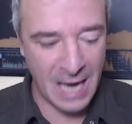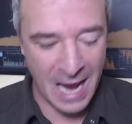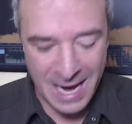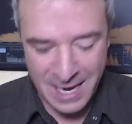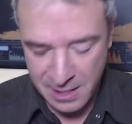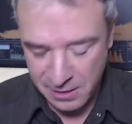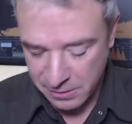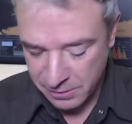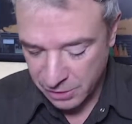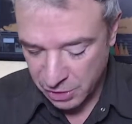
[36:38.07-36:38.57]
I
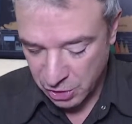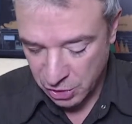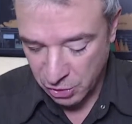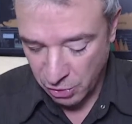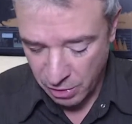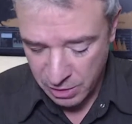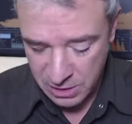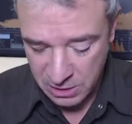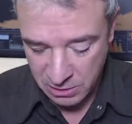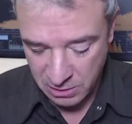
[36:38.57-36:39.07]
can
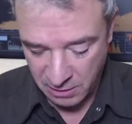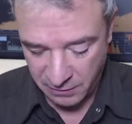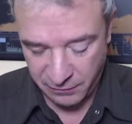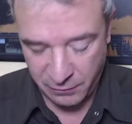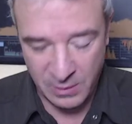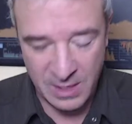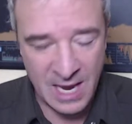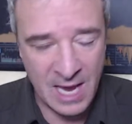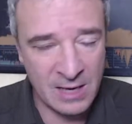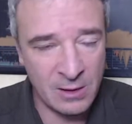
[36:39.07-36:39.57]
assure you, if
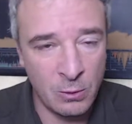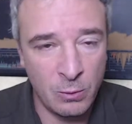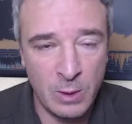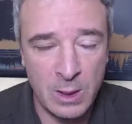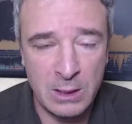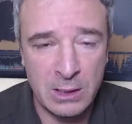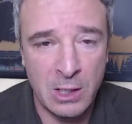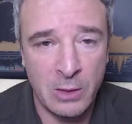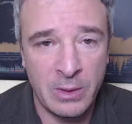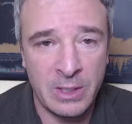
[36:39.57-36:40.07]
we had a
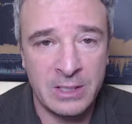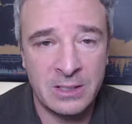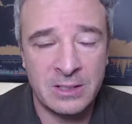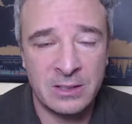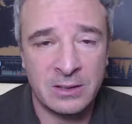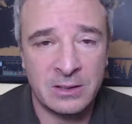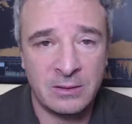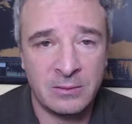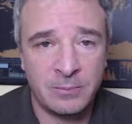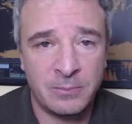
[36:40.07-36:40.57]
window into
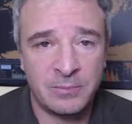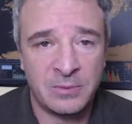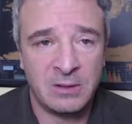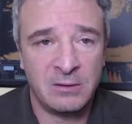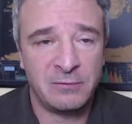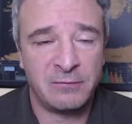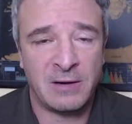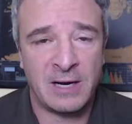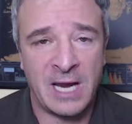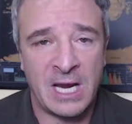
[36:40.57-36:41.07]
the, the
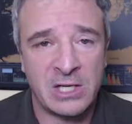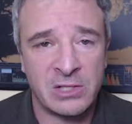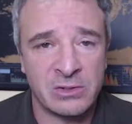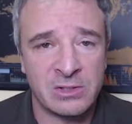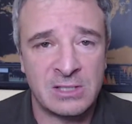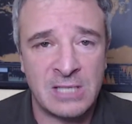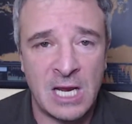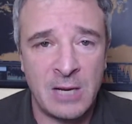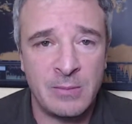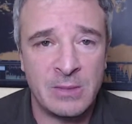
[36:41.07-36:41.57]
financial
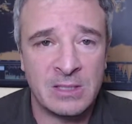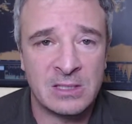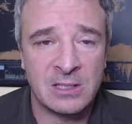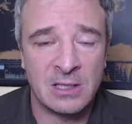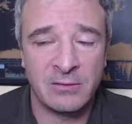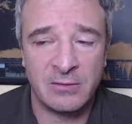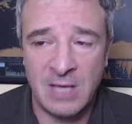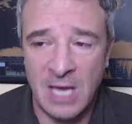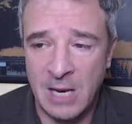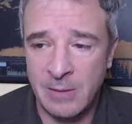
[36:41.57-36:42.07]
statements
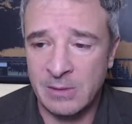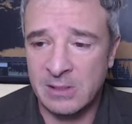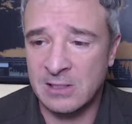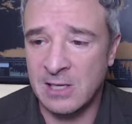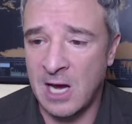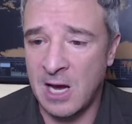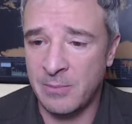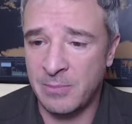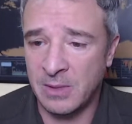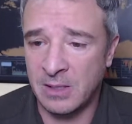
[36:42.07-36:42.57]
of
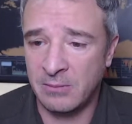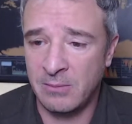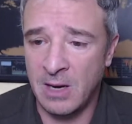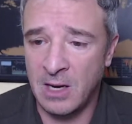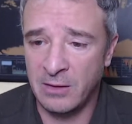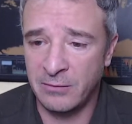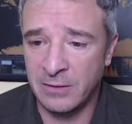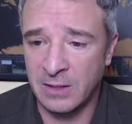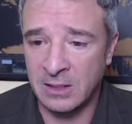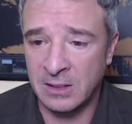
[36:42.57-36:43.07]
GameStop and
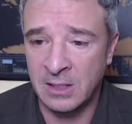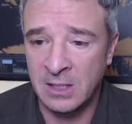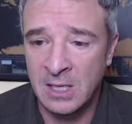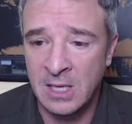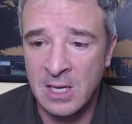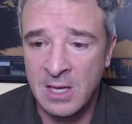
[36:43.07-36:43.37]
Melvin,